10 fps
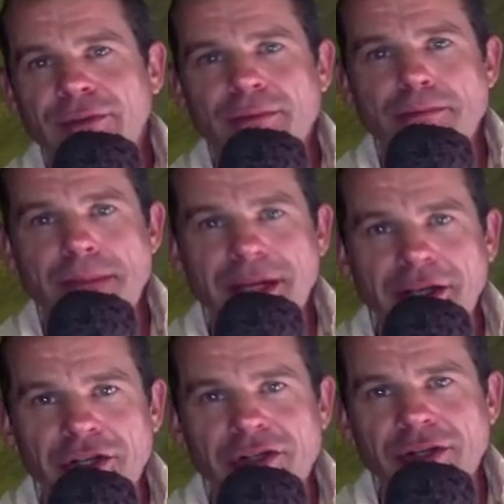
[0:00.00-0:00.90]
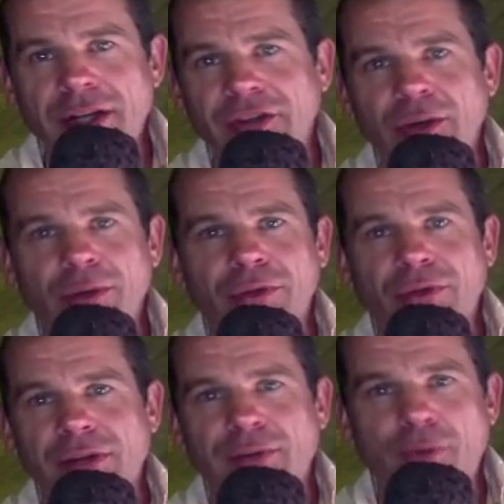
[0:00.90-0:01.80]
mint condition SL
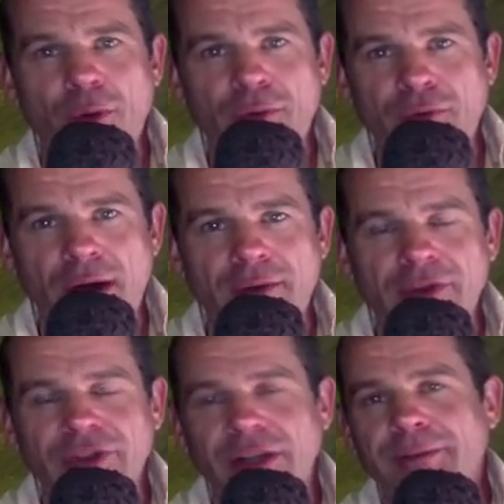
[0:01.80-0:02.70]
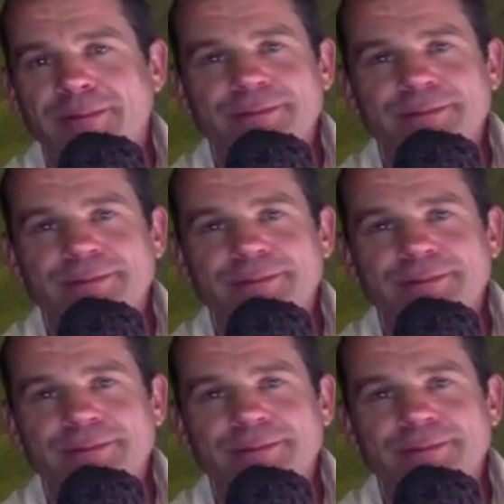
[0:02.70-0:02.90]
three, four, five, etc.